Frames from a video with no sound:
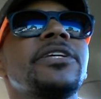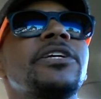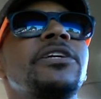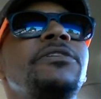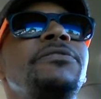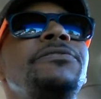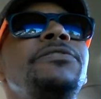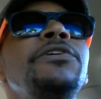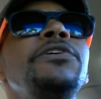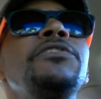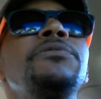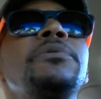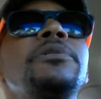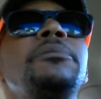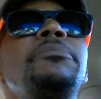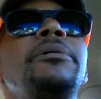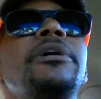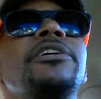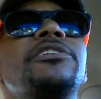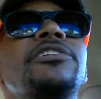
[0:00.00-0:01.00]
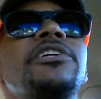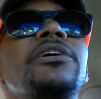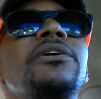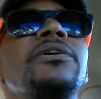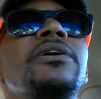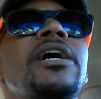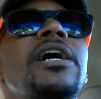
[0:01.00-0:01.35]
Confused with the Big Show.